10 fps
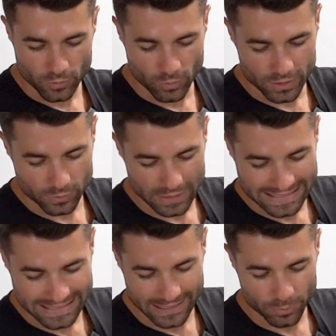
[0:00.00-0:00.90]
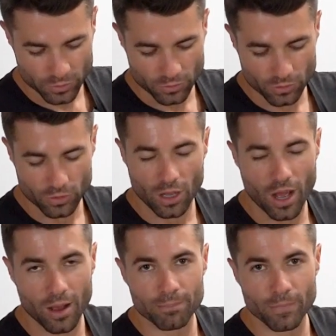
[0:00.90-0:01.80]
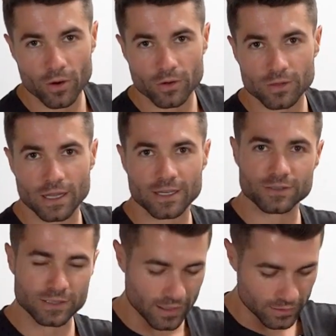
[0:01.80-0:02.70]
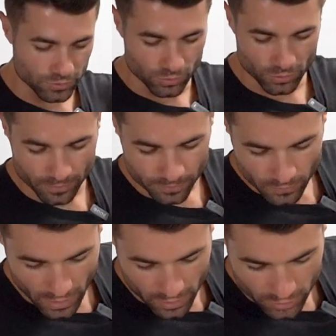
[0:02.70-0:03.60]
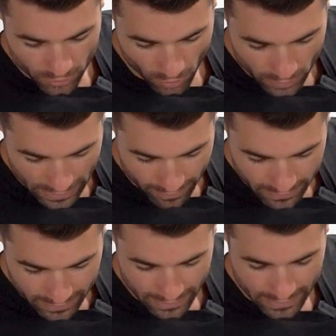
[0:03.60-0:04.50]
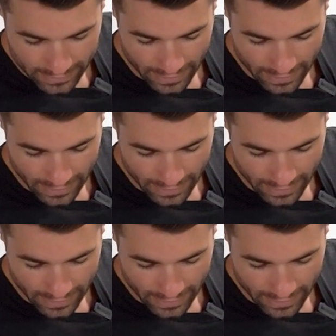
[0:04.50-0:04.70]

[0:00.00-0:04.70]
whereas with a typical hub motor like you see on the Dual, you only have a thin